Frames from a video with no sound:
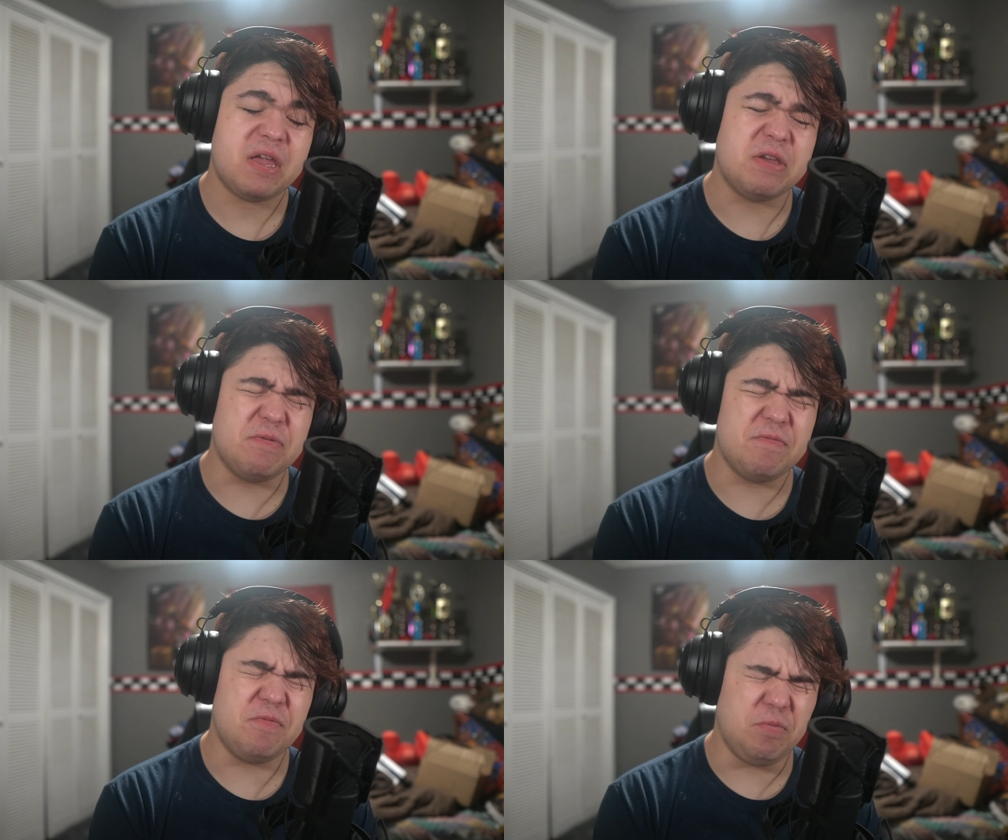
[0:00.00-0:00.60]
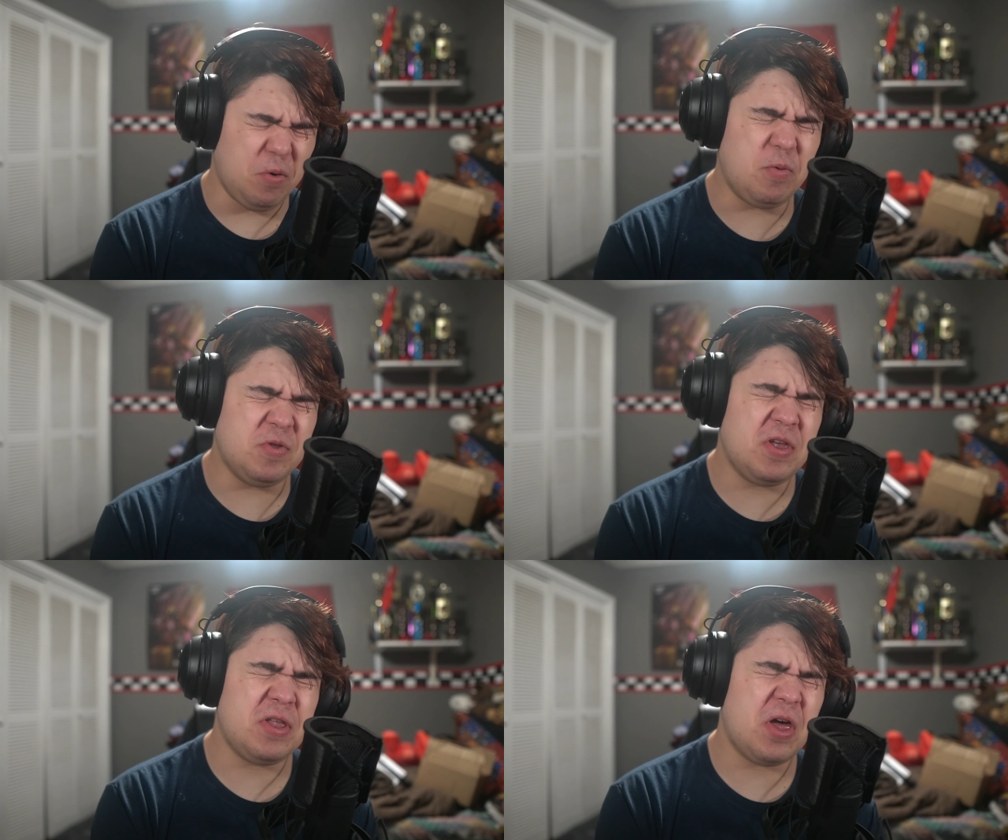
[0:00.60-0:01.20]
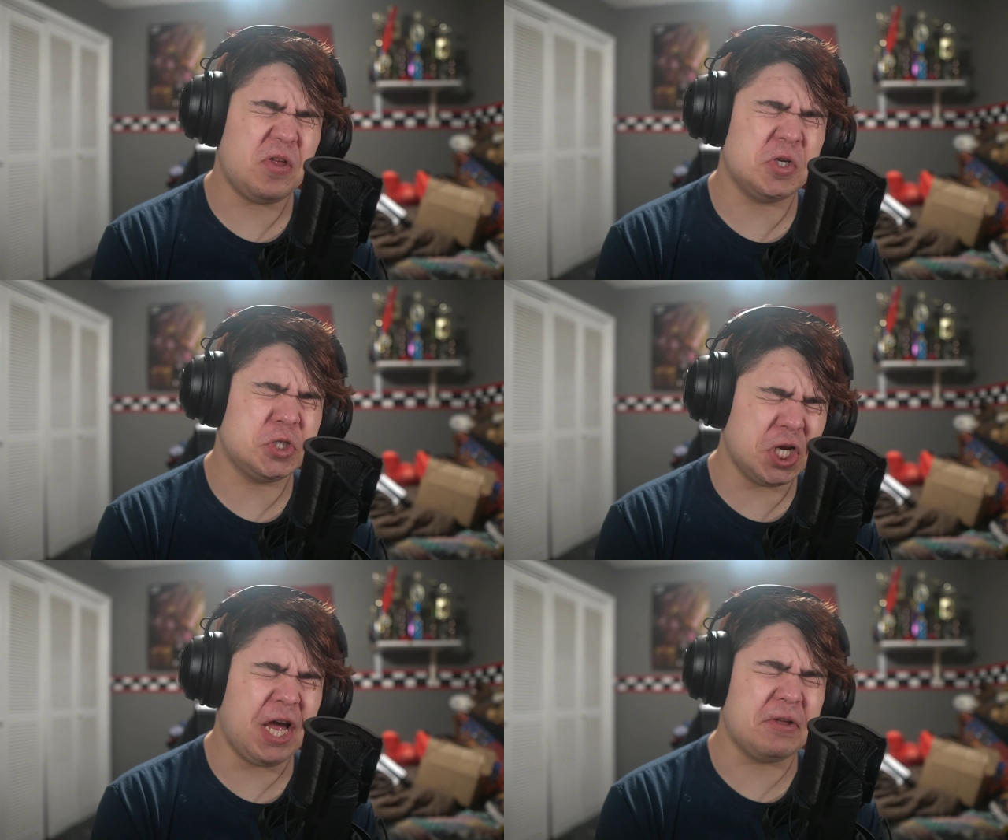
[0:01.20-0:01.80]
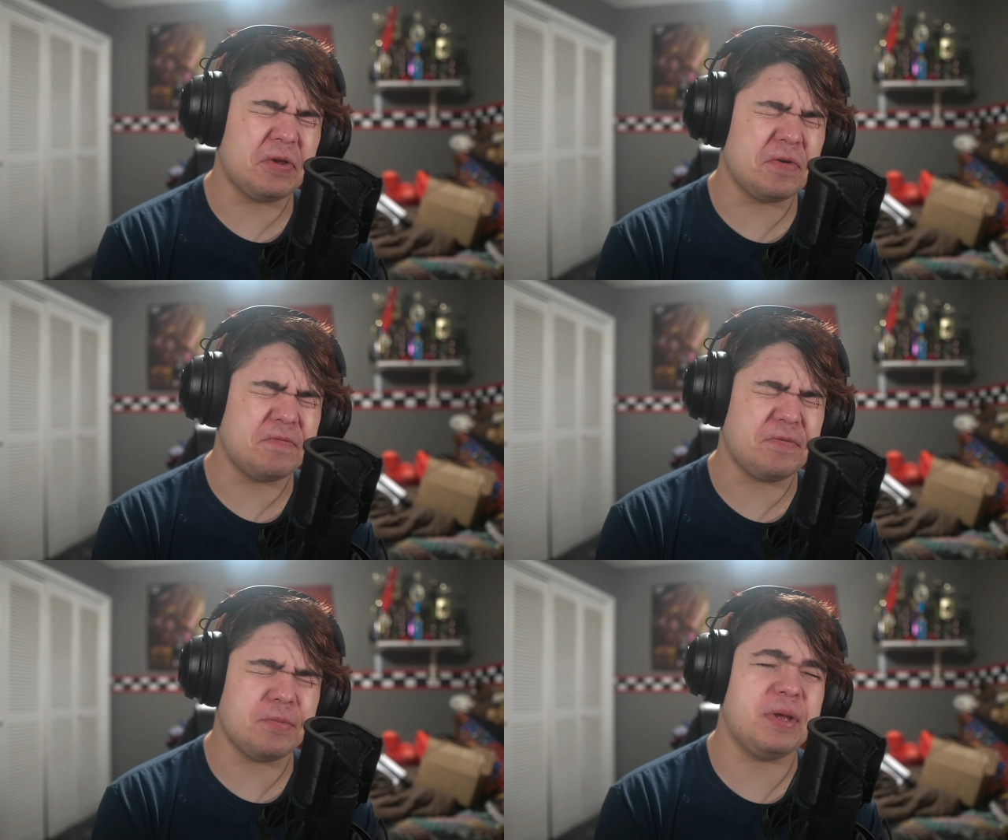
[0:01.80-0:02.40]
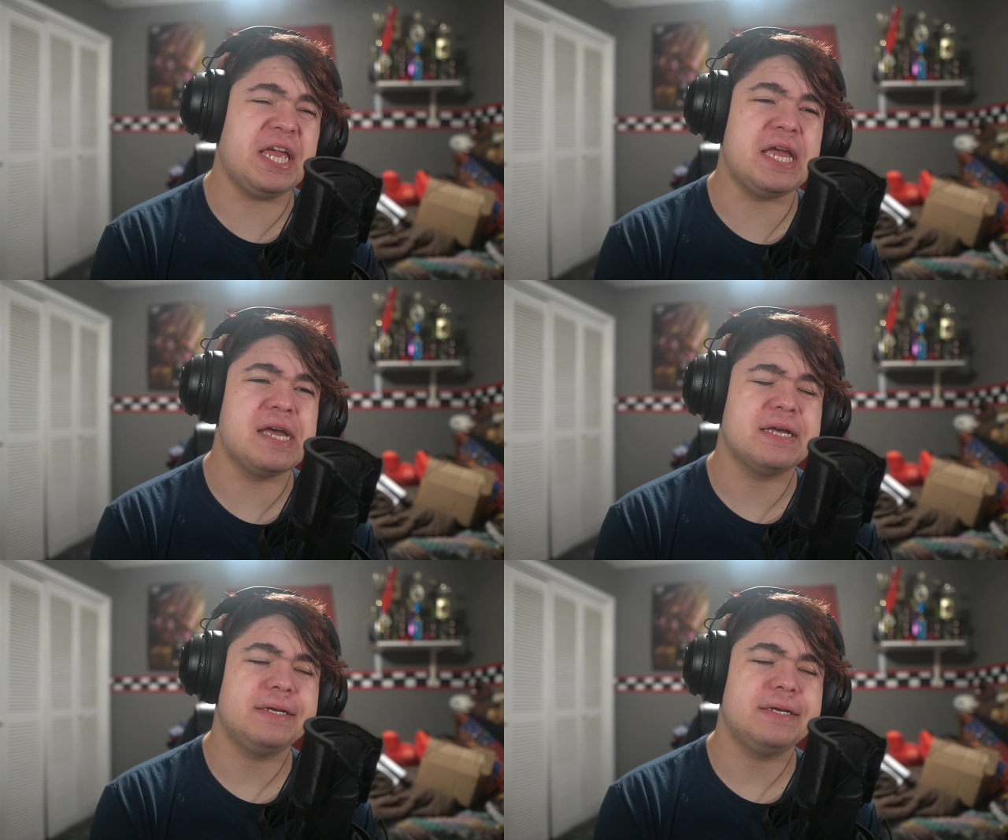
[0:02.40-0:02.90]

You've ruined another childhood for me.